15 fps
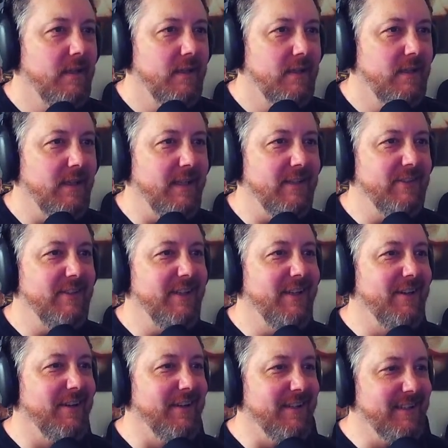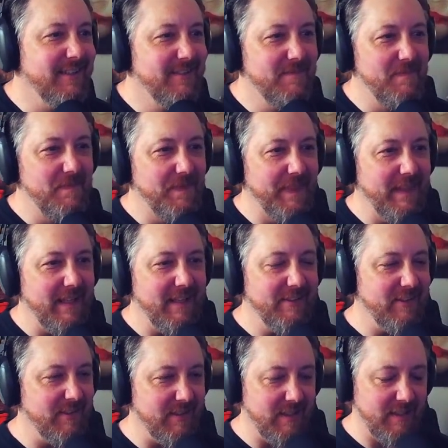And seeing her, I
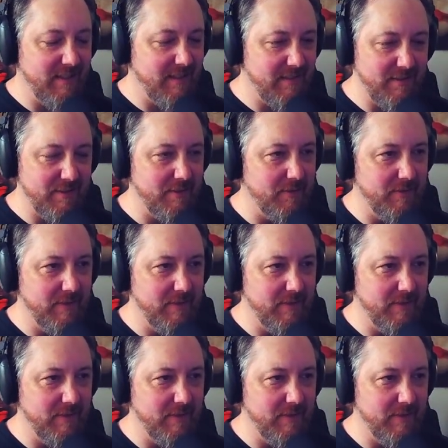don't know.